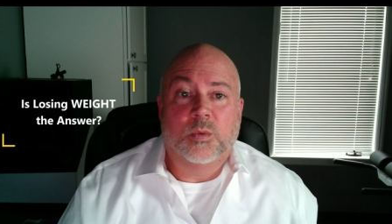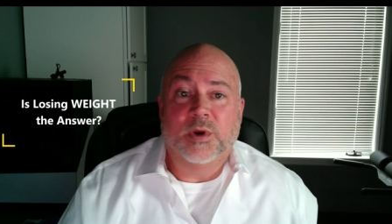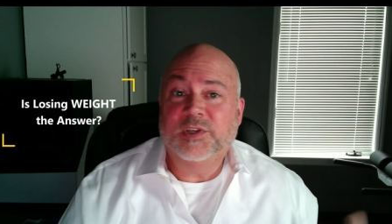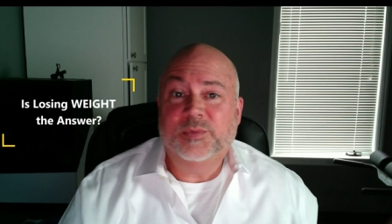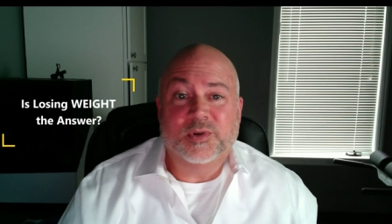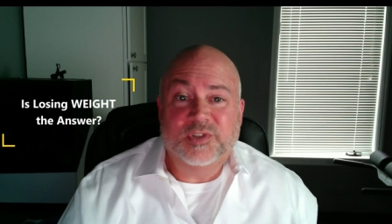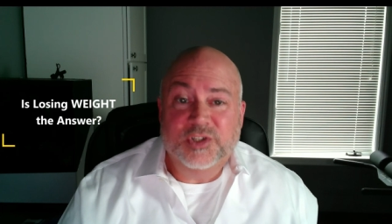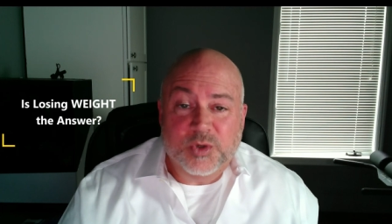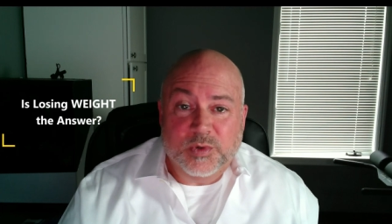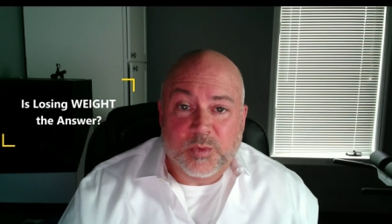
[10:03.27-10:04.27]
what are you supposed
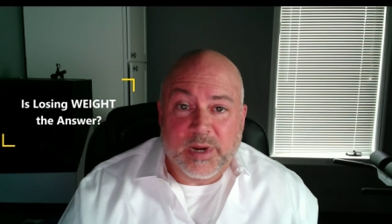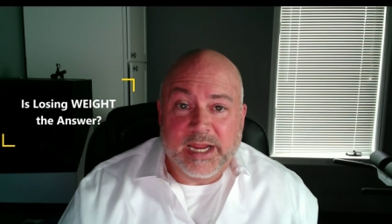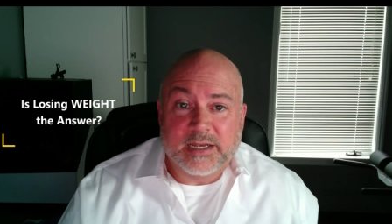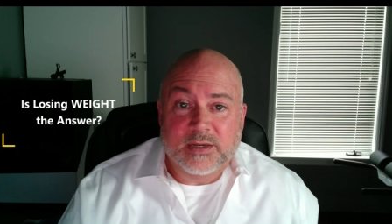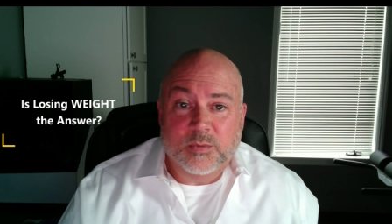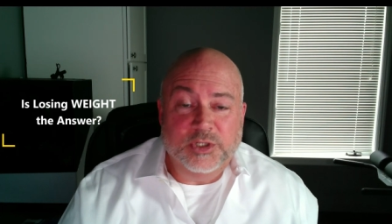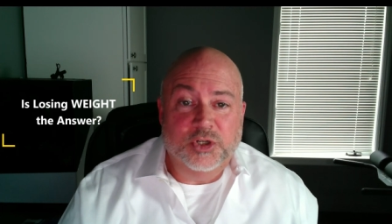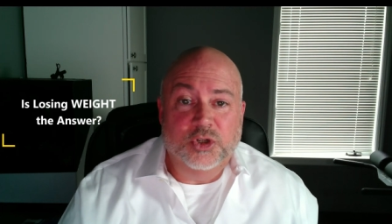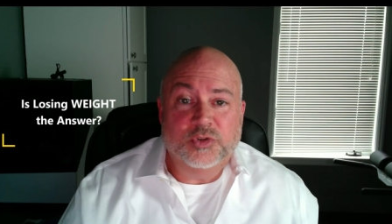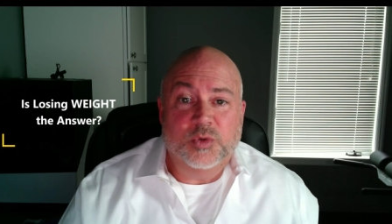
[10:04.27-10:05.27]
to do when, the weight, when
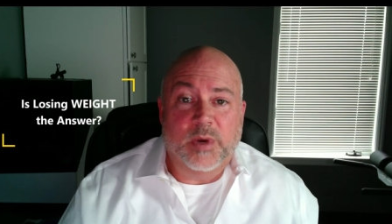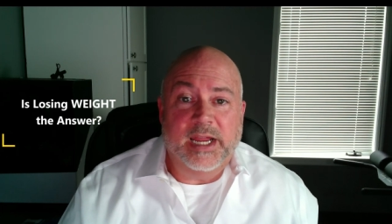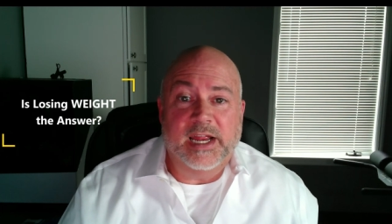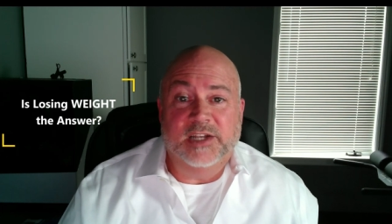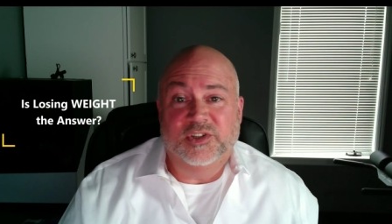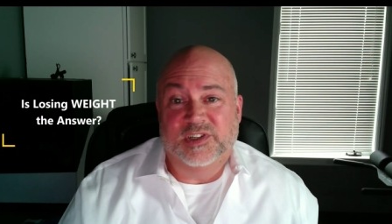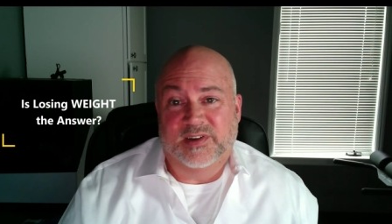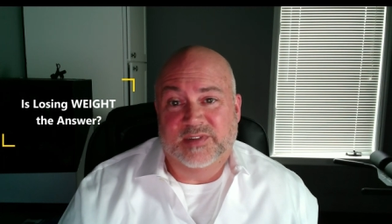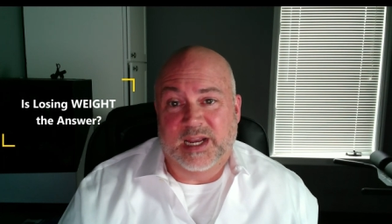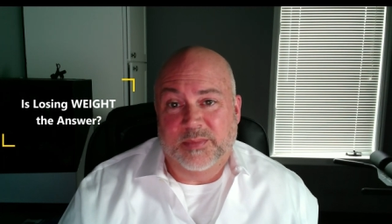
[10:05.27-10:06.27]
you lose the weight and you
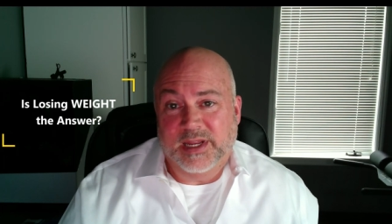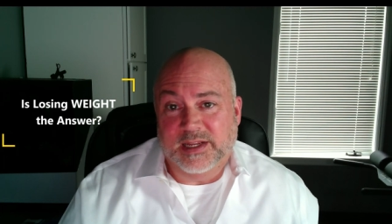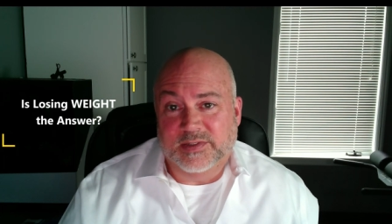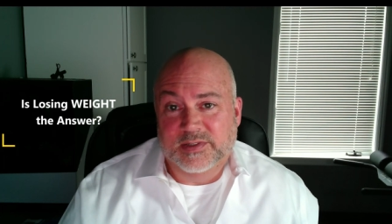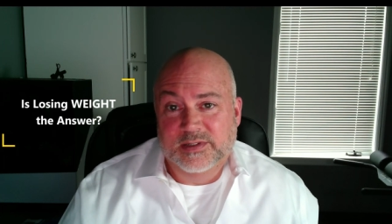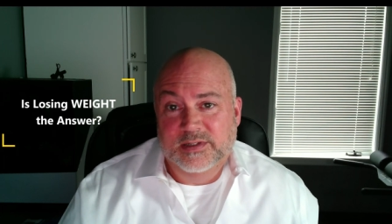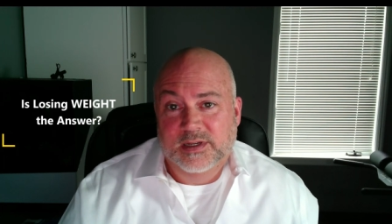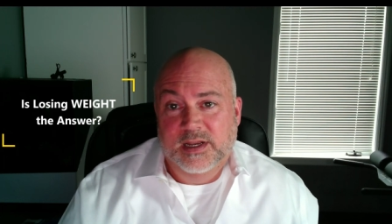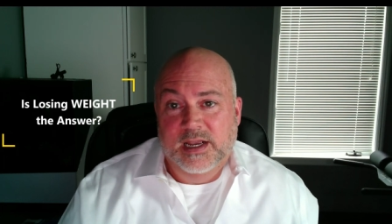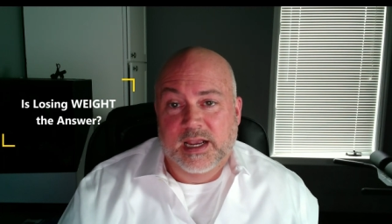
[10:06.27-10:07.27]
still have diabetes?
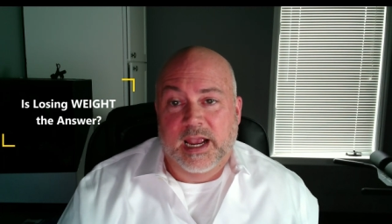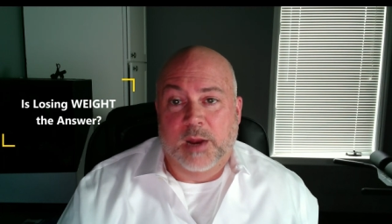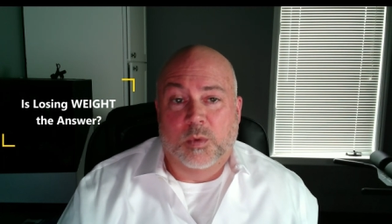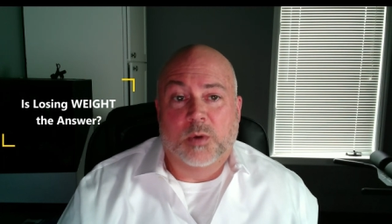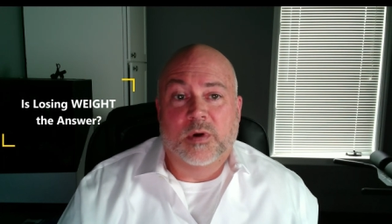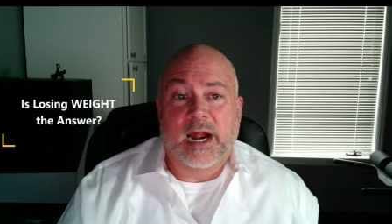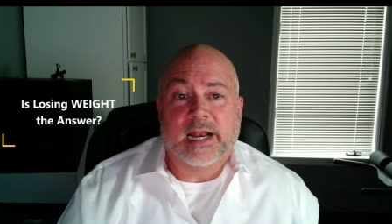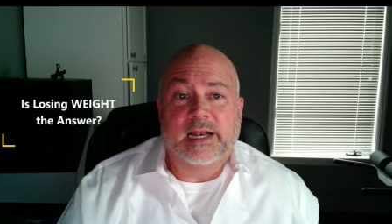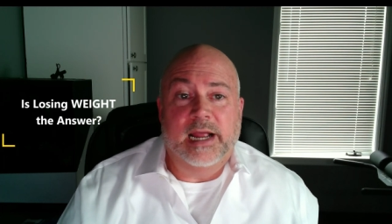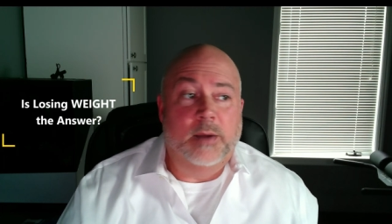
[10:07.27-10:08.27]
And while we're
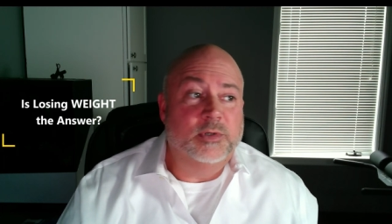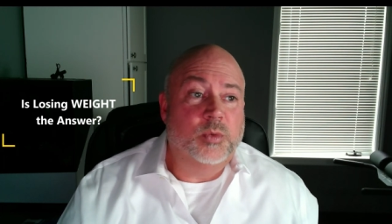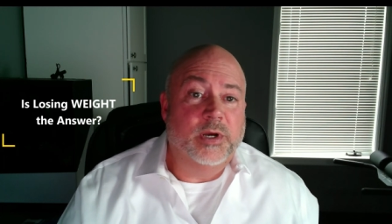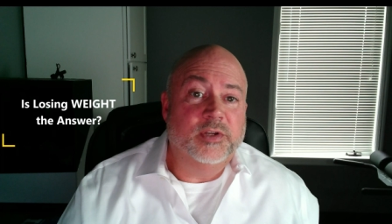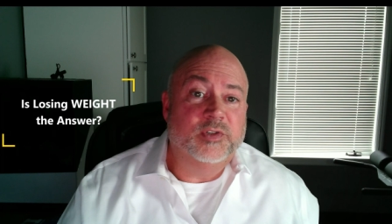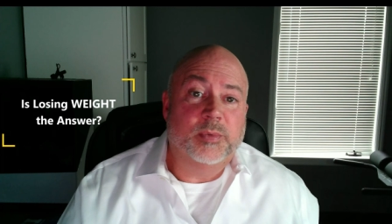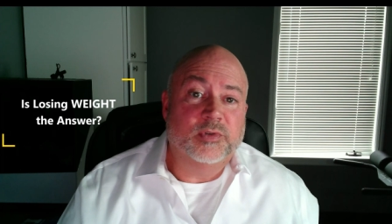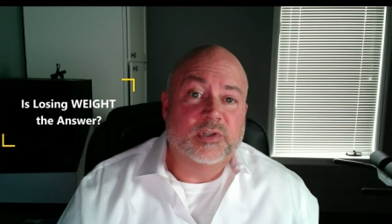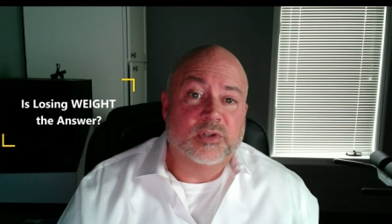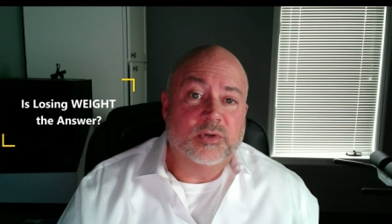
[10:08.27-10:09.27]
at it, how much weight are you
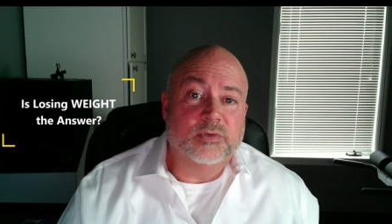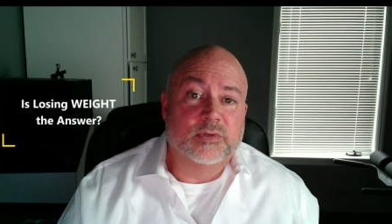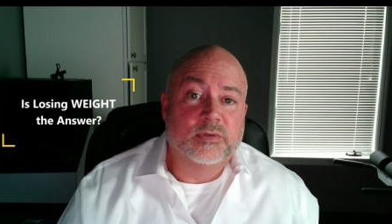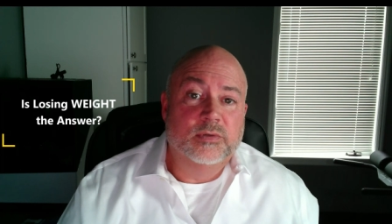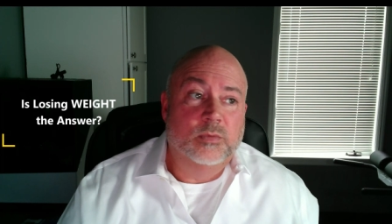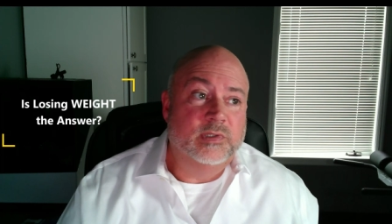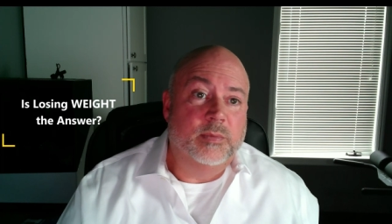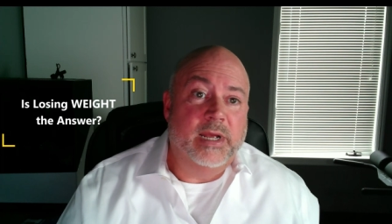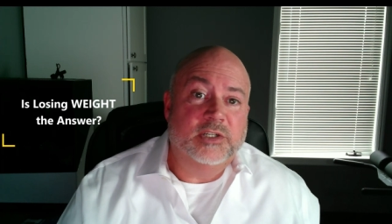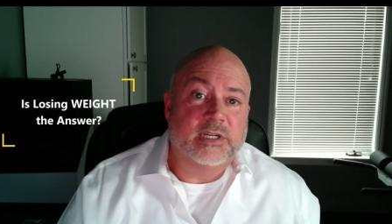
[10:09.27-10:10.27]
supposed to lose? What's
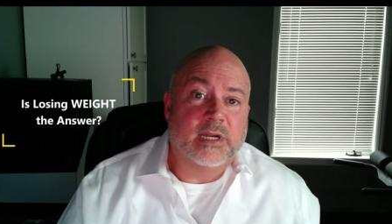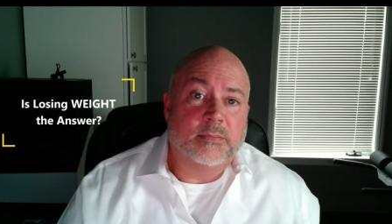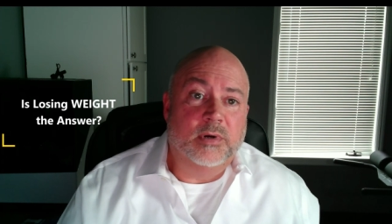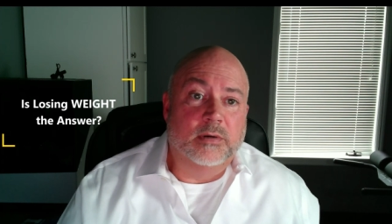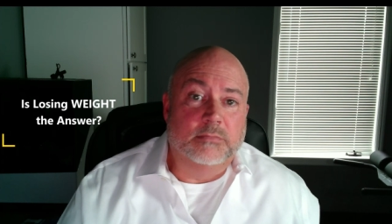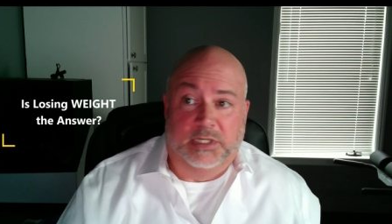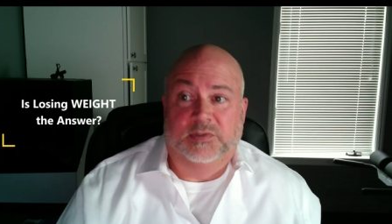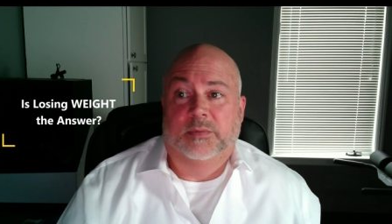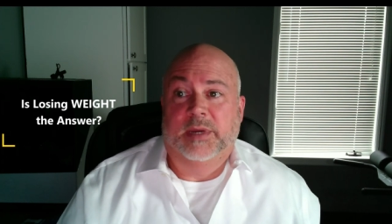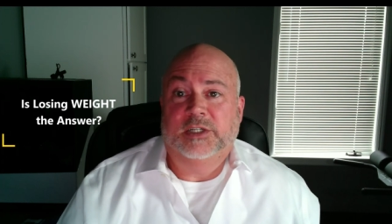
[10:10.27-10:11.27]
the magic number?
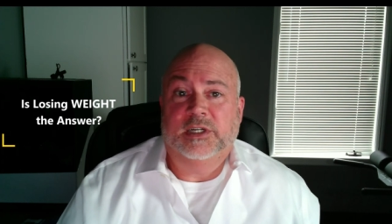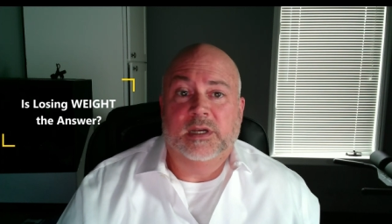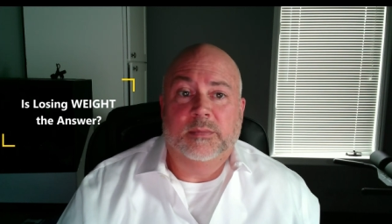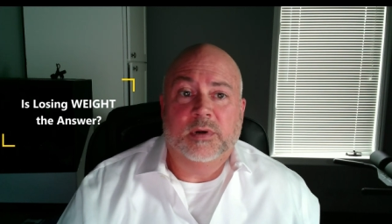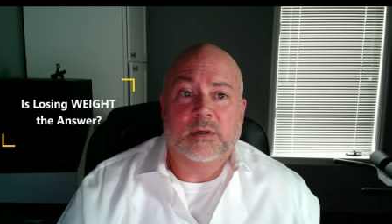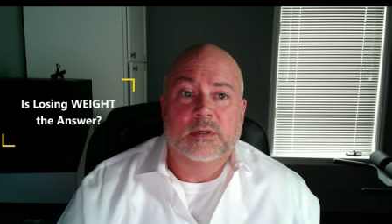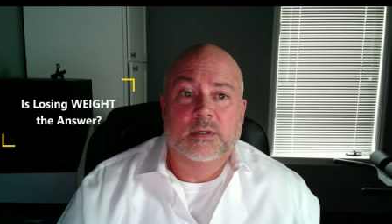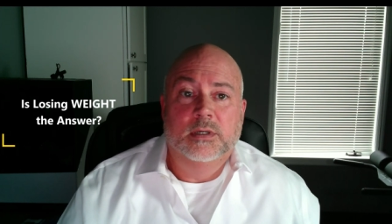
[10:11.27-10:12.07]
Is there a magic number?